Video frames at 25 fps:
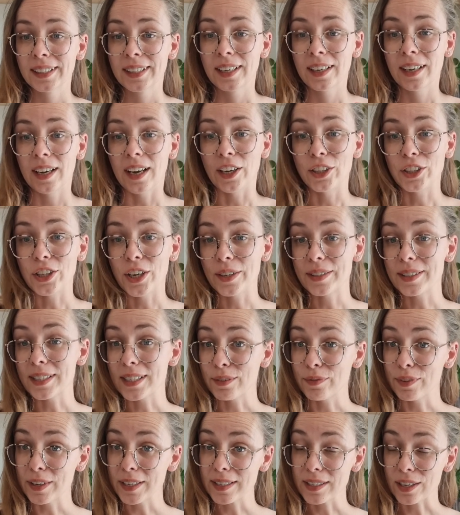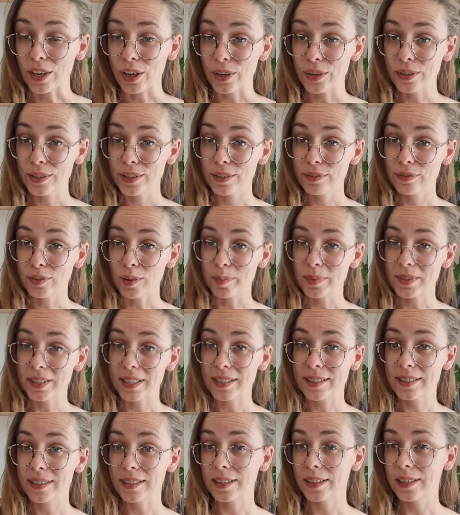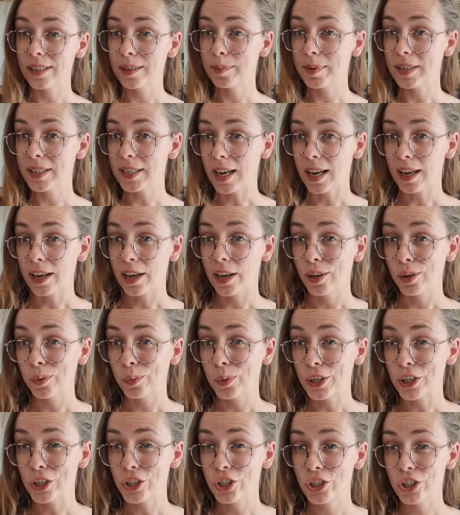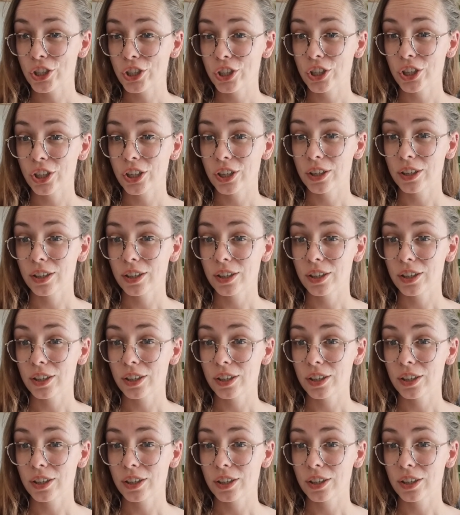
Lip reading: I chose this viscose from Sister Mintaka, which